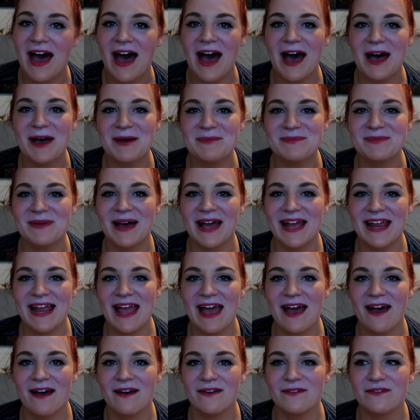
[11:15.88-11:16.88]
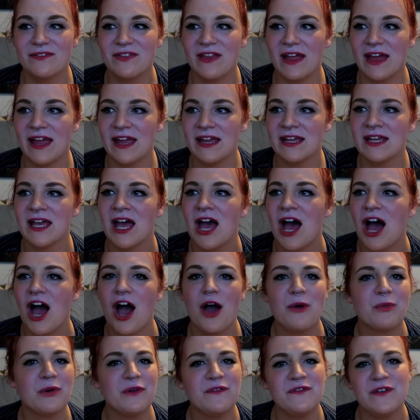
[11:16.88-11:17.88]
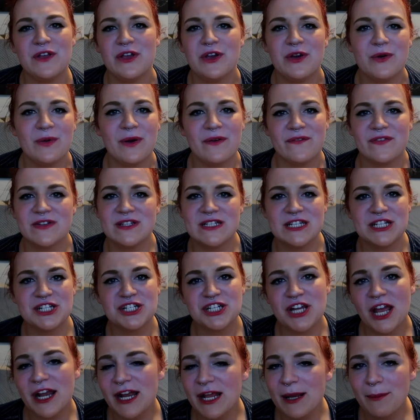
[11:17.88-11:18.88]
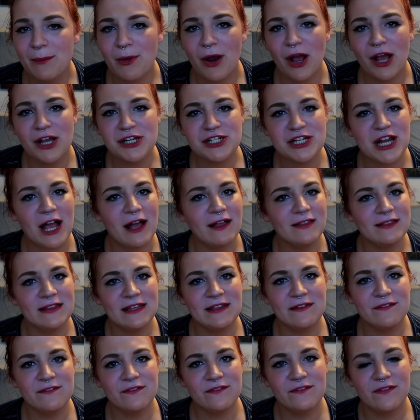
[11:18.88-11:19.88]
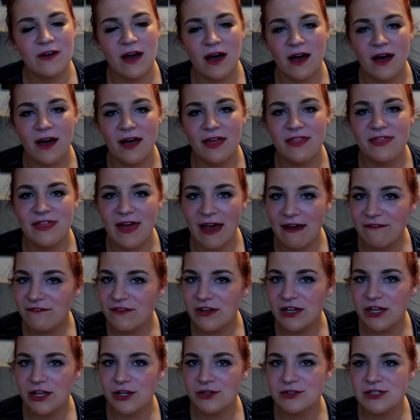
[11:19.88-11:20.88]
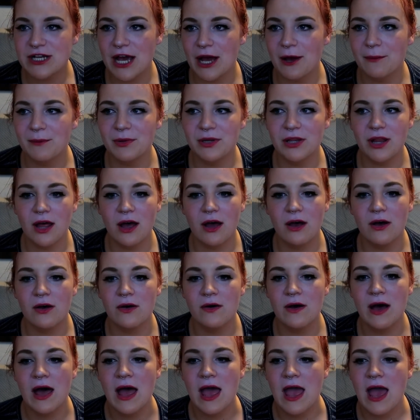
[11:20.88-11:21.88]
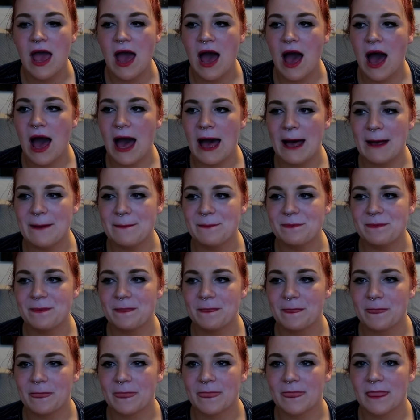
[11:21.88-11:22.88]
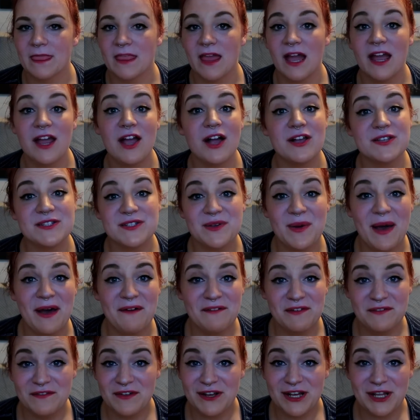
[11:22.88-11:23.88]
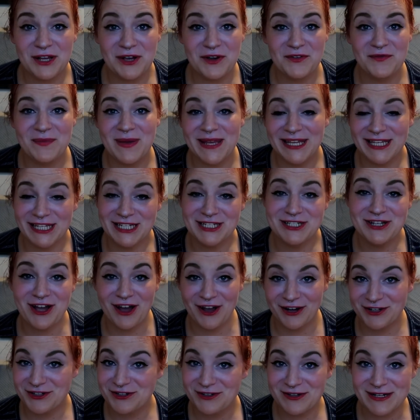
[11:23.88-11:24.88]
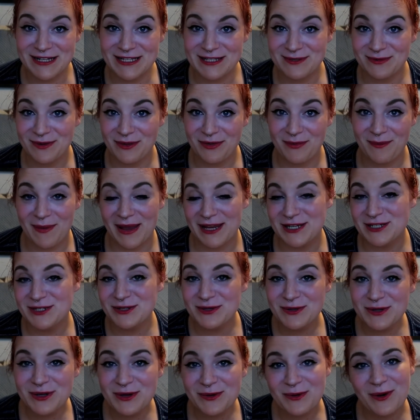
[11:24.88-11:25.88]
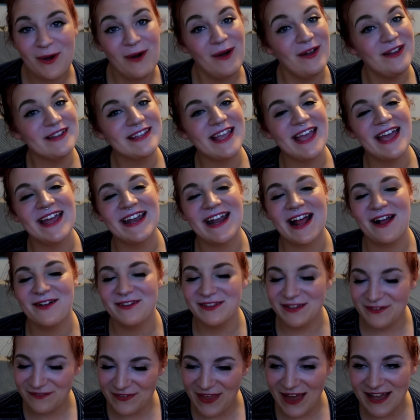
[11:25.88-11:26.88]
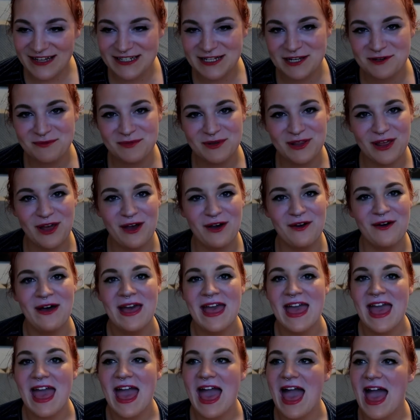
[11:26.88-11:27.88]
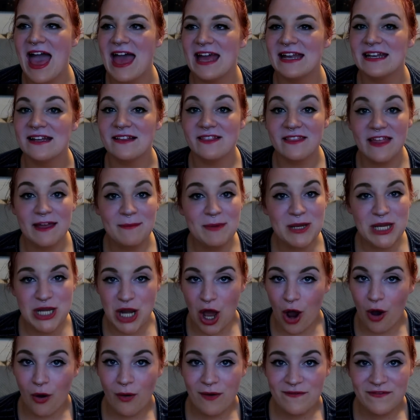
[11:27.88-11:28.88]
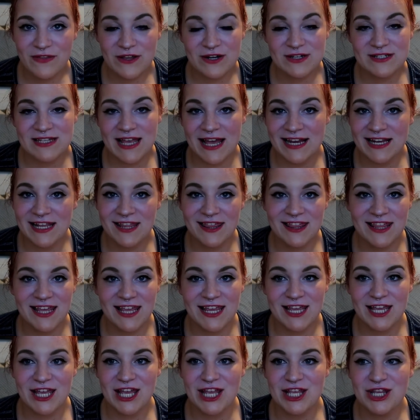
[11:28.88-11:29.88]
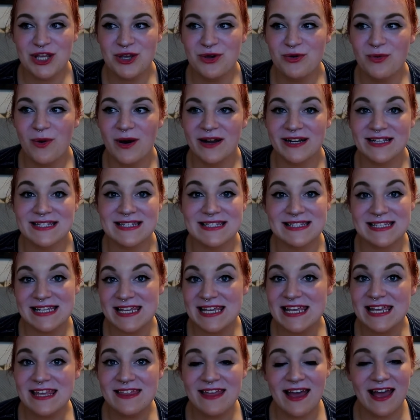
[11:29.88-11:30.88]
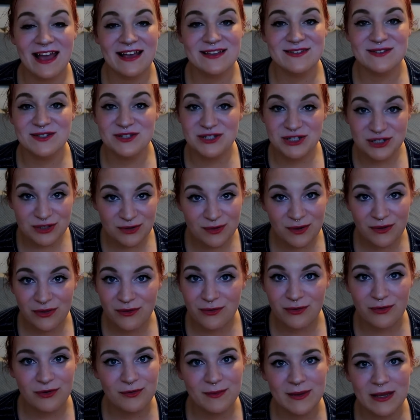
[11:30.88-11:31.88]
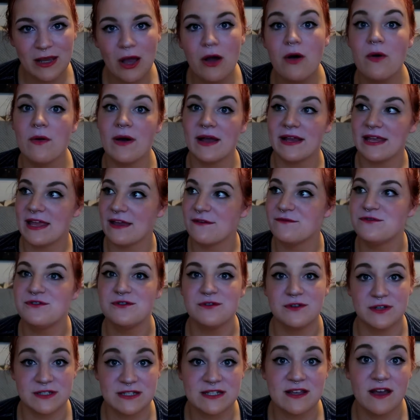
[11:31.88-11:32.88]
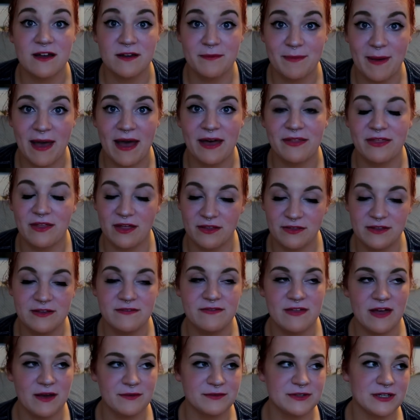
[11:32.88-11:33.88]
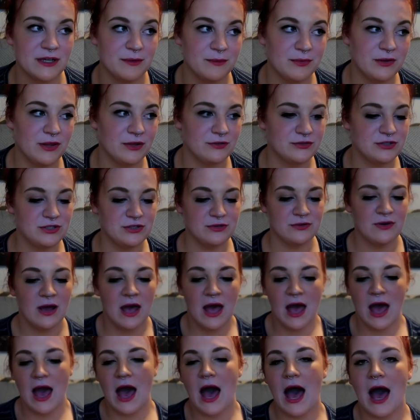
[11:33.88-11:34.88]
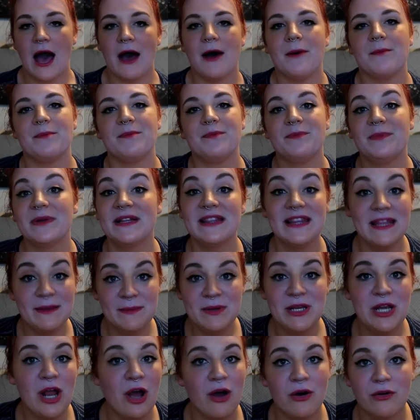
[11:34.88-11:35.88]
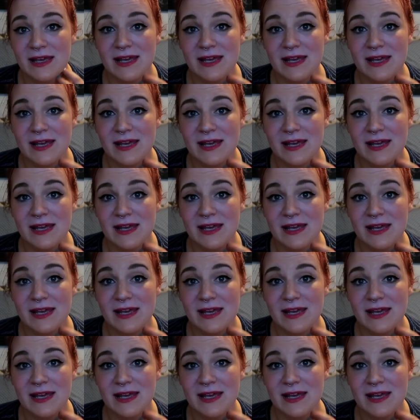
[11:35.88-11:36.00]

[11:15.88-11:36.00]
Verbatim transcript: Um, I have like a review of a de-shedding brush. I'll leave uh, that video down below. Um, I also have a video of making dog treats with my two-year-old and I'll leave that down below. And let me know if there's anything you want to see that has to do with grooming. Oh, I gave Duke a skunk bath. I'll leave that one down below too. Um, but let me know